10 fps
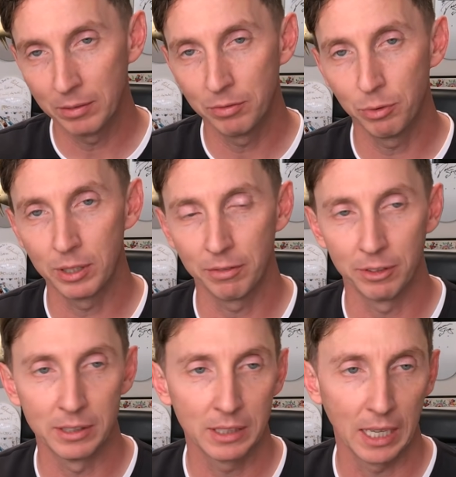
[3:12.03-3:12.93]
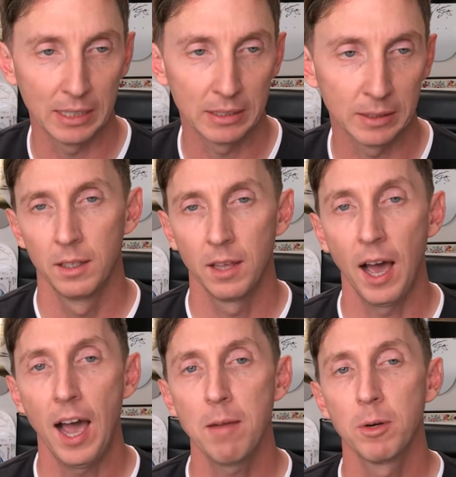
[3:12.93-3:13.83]
for different sites. The
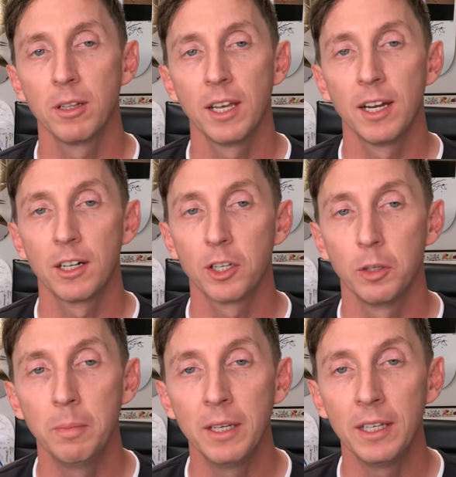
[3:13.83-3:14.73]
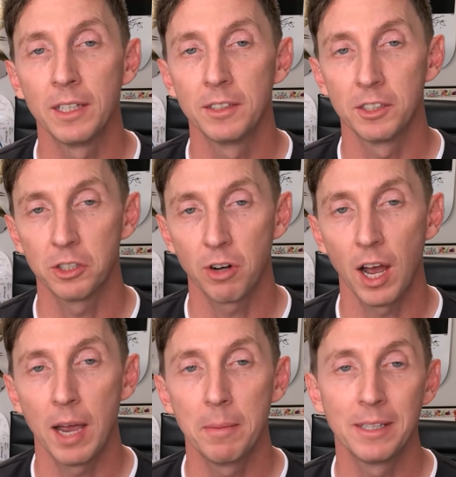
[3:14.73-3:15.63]
hybrid layer could be
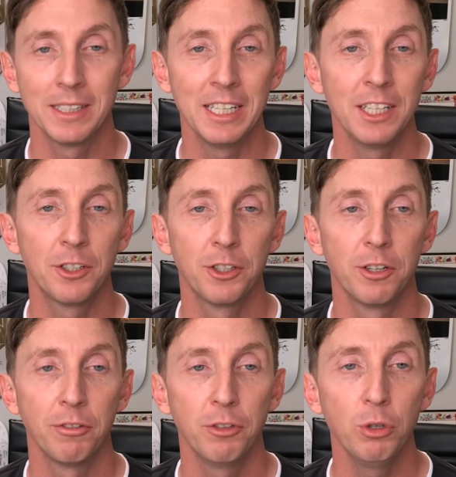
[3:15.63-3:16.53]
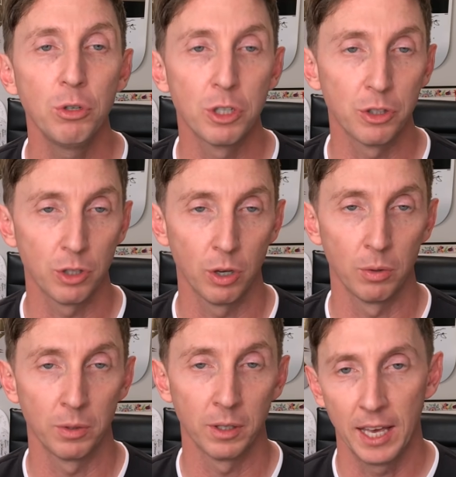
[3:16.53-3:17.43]
described as an interdiffusion
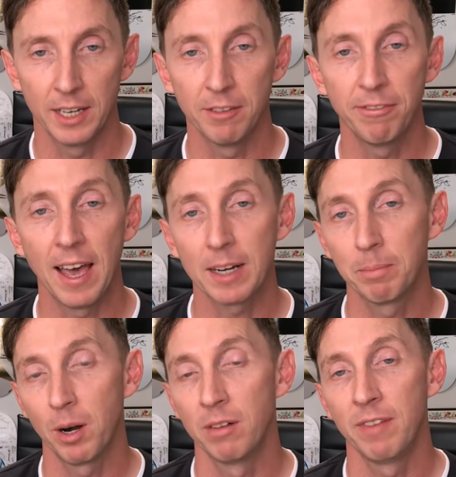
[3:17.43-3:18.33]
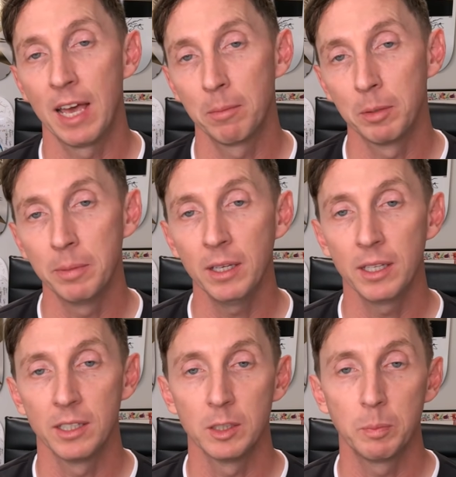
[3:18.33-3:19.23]
zone. And in fact, Bart Van
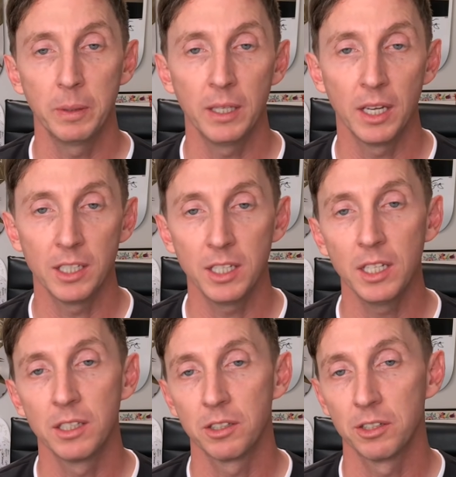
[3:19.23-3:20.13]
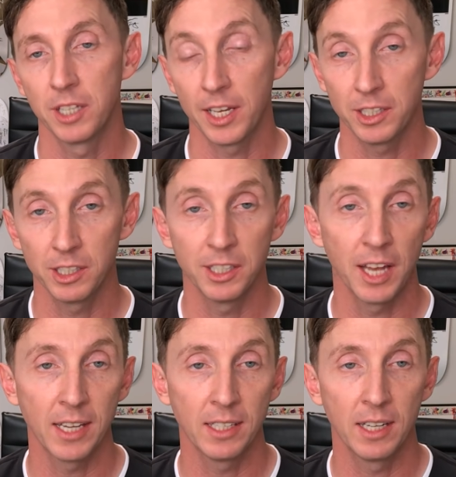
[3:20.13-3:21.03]
Merbeek in his PhD dissertation in
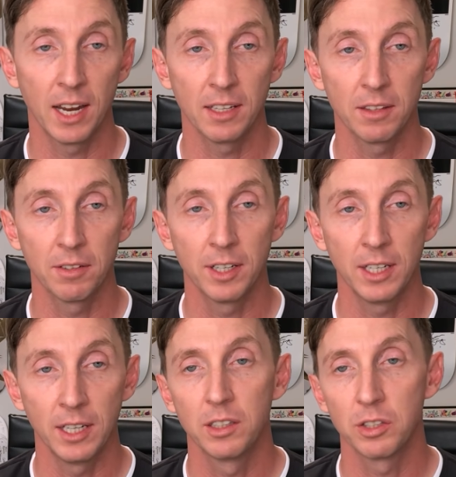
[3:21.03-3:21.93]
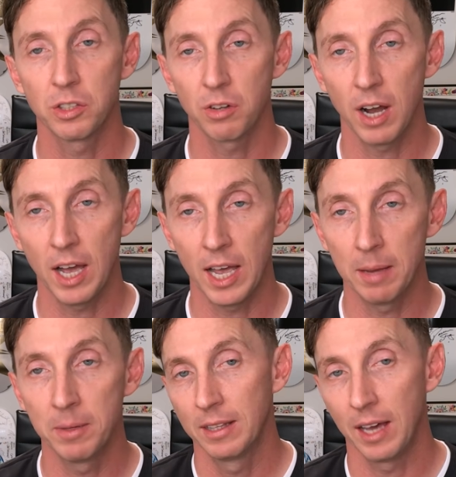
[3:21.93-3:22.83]
1993
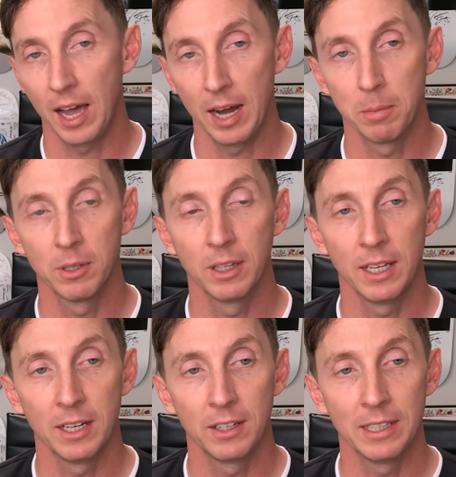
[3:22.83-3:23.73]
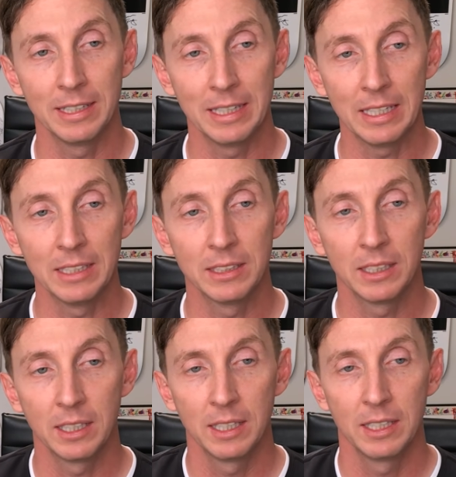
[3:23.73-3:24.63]
described the hybrid layer in
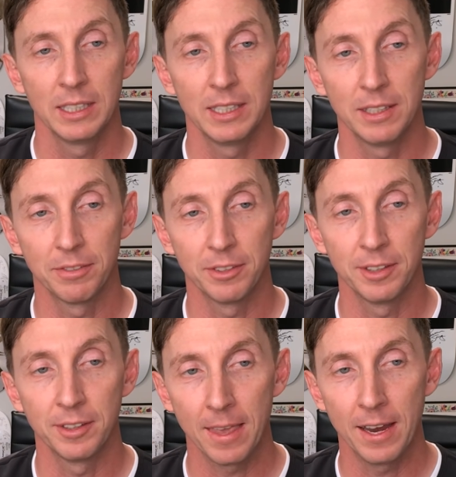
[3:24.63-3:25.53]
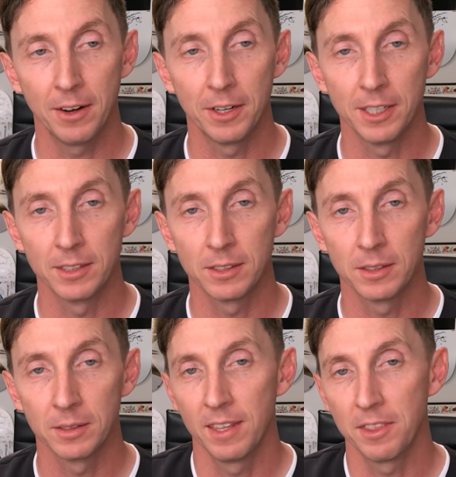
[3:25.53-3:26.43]
these different
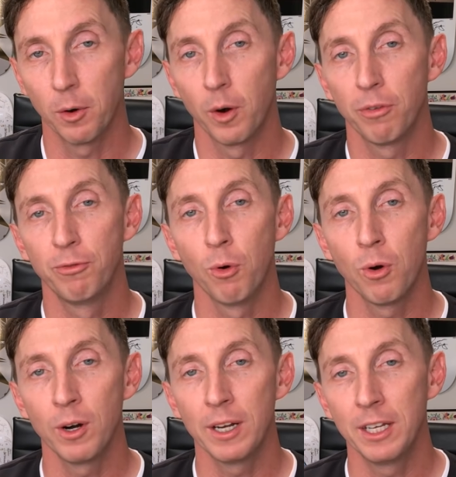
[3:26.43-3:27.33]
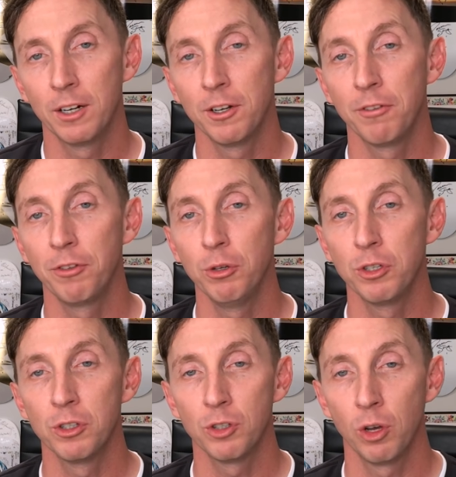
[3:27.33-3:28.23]
areas. That there are 4
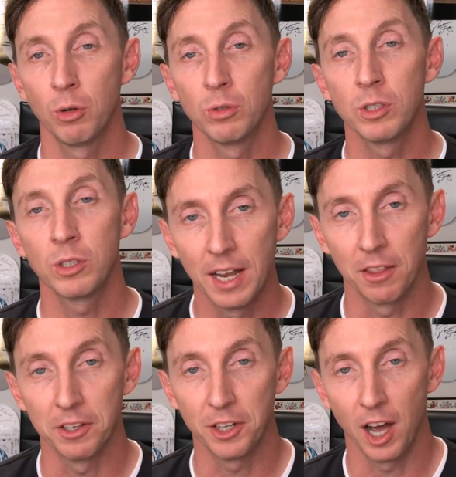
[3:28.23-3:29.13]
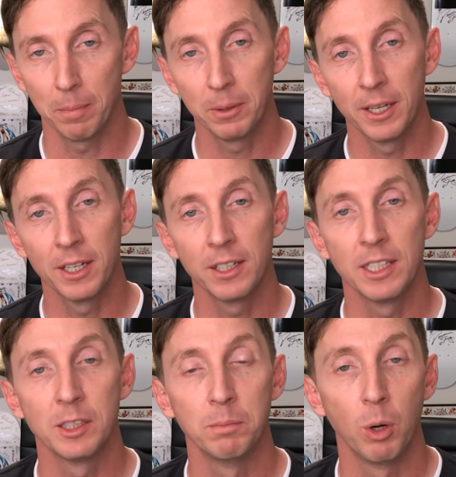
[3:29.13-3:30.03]
interdiffusion zones. Now, the top layer
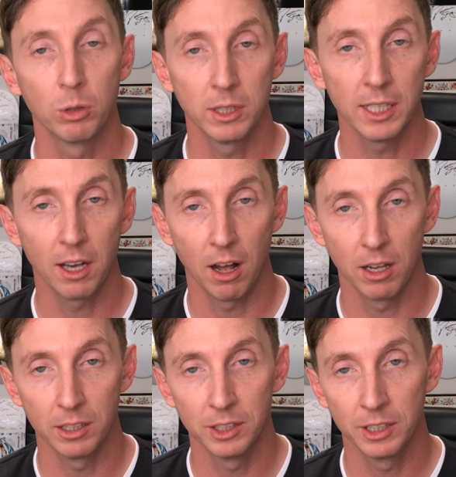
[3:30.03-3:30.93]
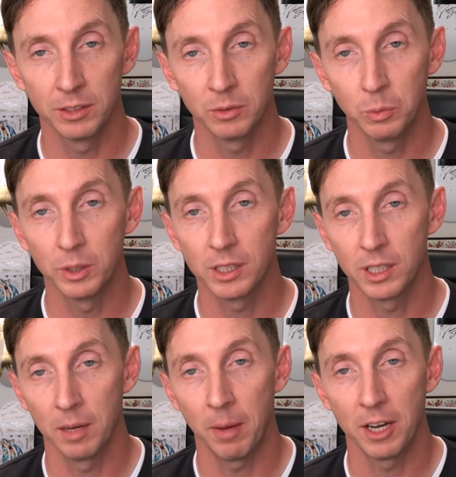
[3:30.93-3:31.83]
is mostly collagen with
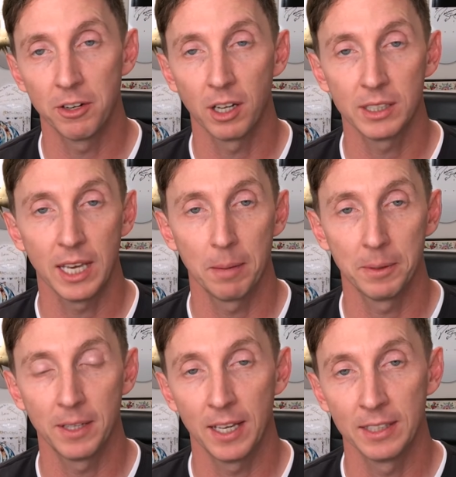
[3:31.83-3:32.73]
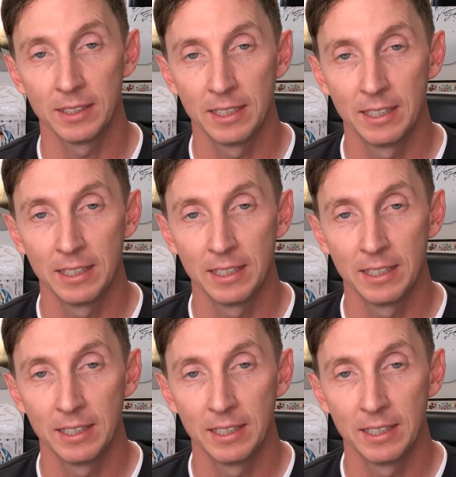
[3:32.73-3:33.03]
some hydroxyapatite.